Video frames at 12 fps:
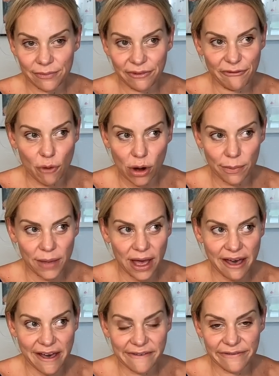form
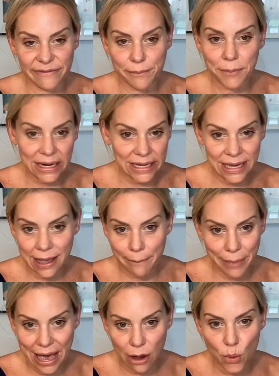of money and
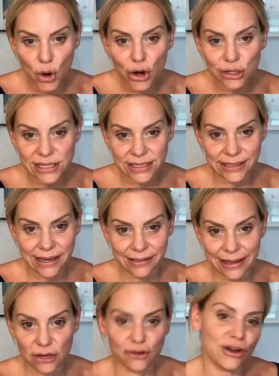power to say,
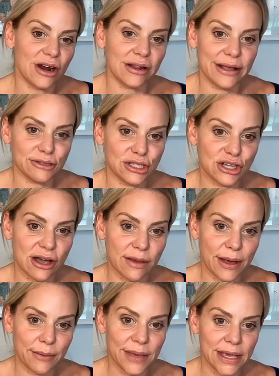like, you're not allowed to talk
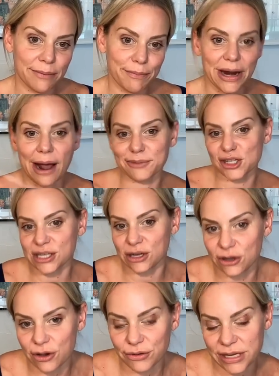about me, but I'm just going
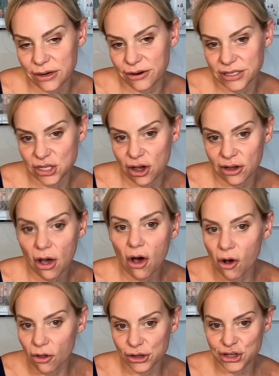to go here and talk
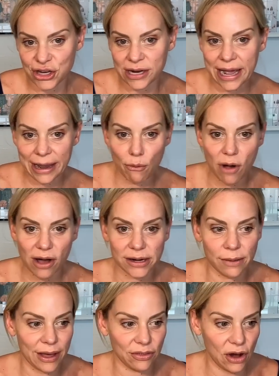all the shit I want
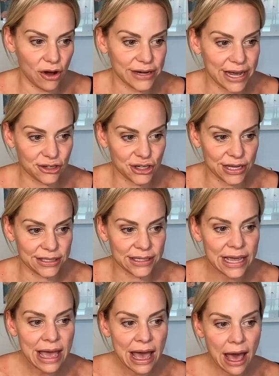about the Kardashians,
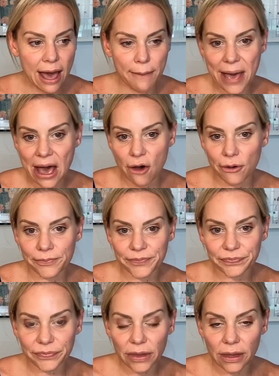about,
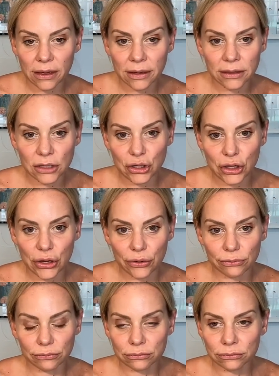
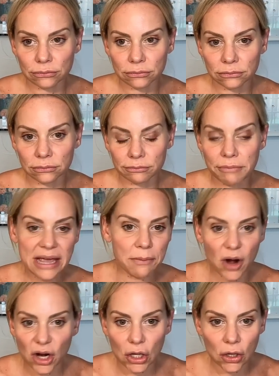Meghan
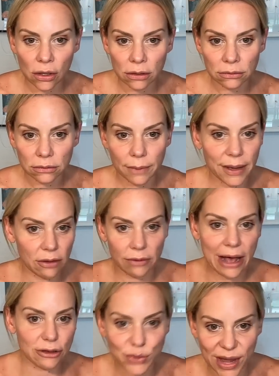Markle, about
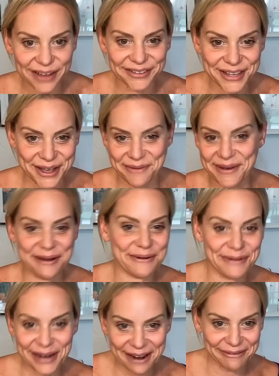housewives, about
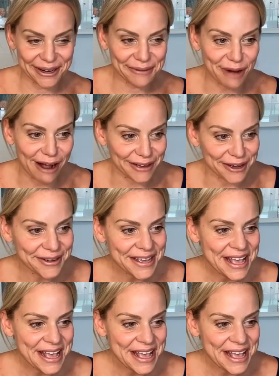whatever, Bravo.